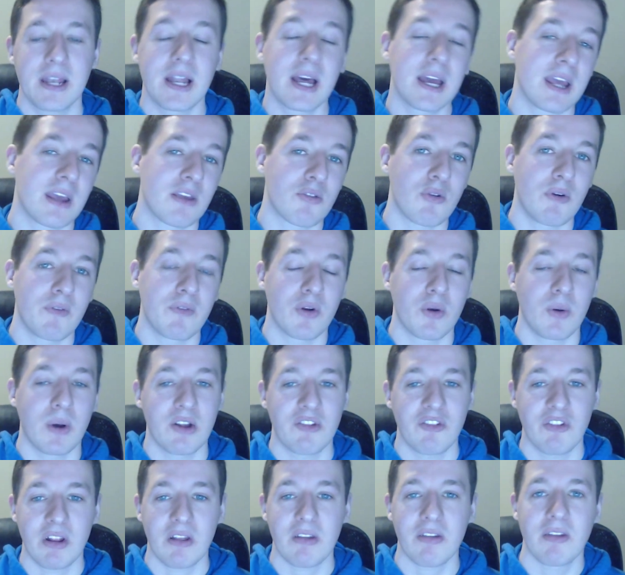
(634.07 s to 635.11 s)
I guess, whoever you're
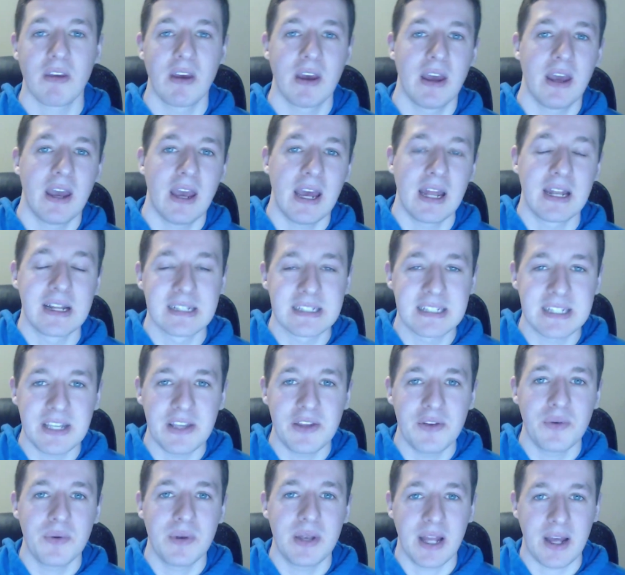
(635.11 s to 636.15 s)
watching this. And I'll see
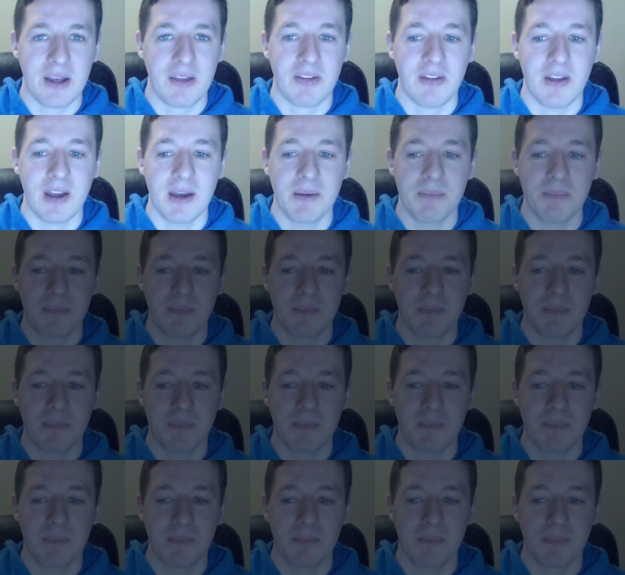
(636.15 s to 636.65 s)
you next time.